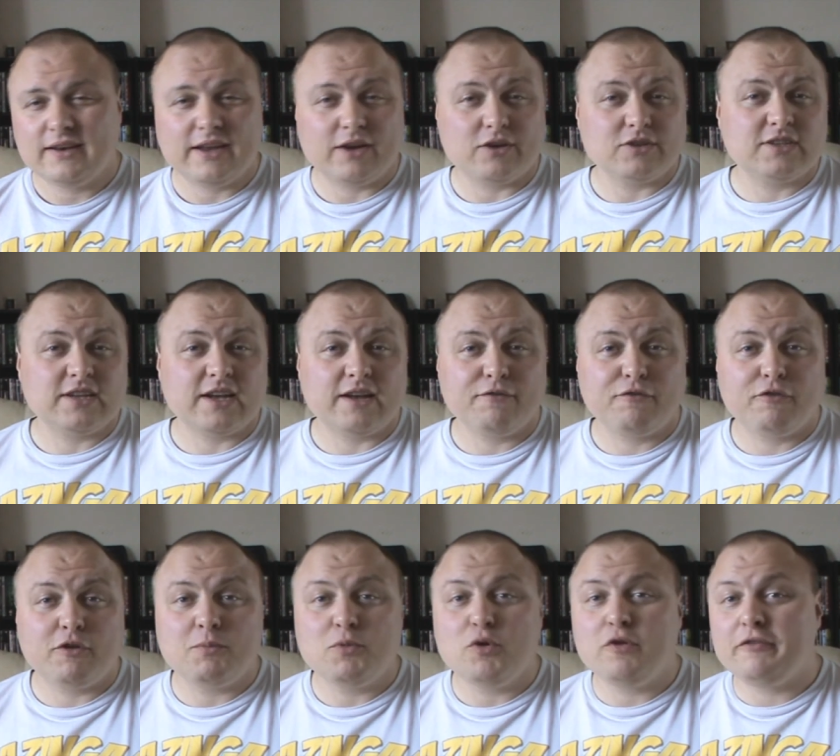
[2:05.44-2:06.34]
Now it's time
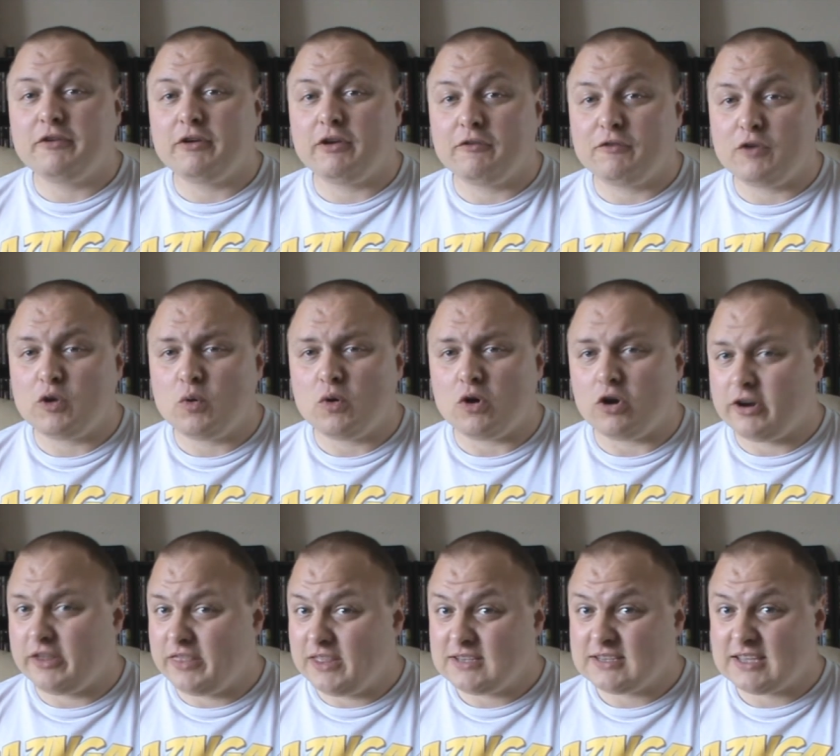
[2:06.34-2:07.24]
for a movie review,
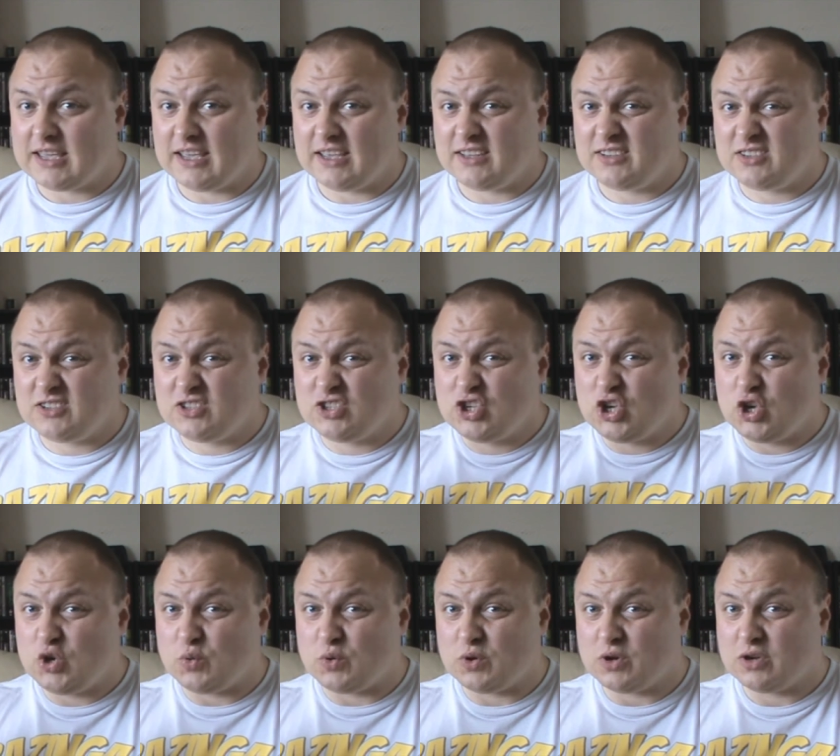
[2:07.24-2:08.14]
or in this case,
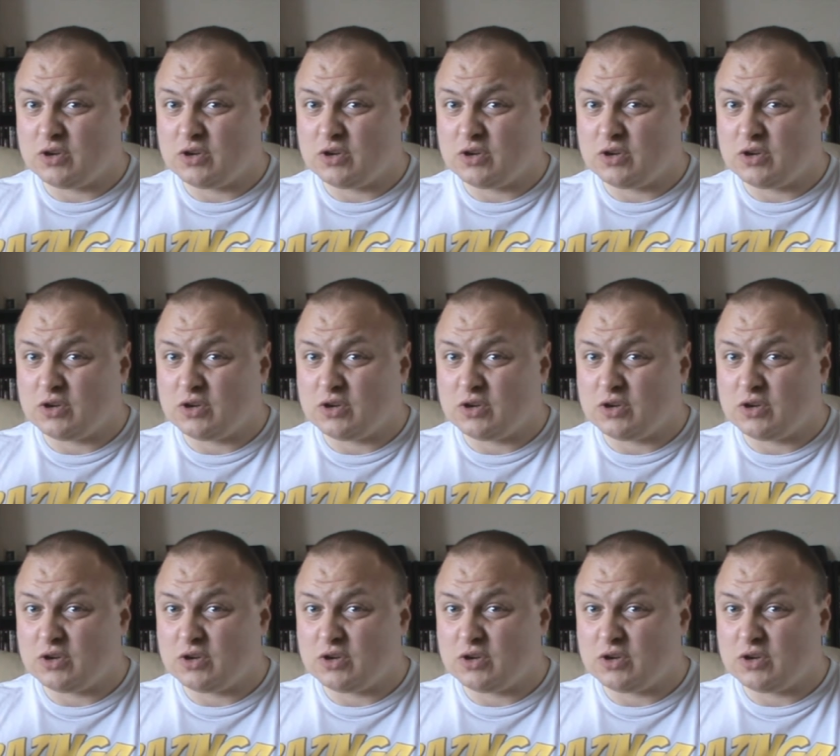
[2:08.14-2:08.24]
two.